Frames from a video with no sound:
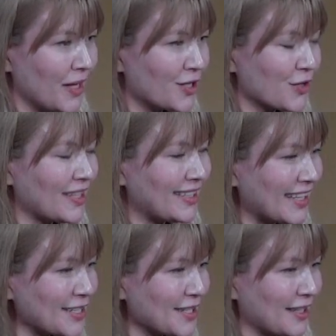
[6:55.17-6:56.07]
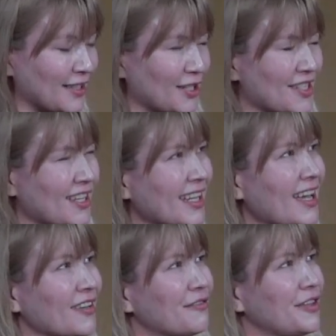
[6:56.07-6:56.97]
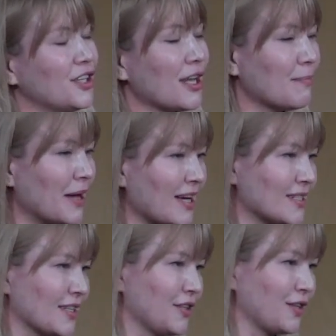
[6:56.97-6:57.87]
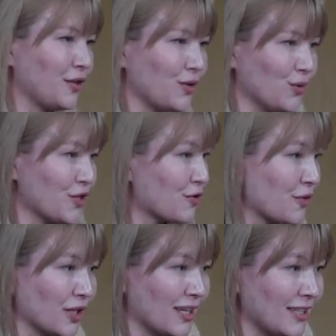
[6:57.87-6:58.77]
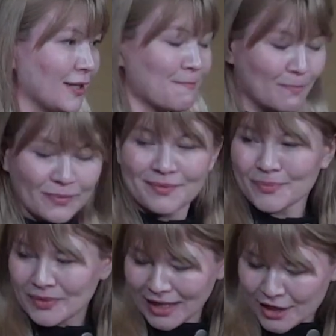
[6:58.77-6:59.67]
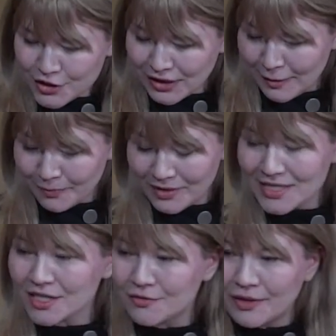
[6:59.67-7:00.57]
so that the candidate does not feel abandoned and, you know, just forgotten. So yeah, this is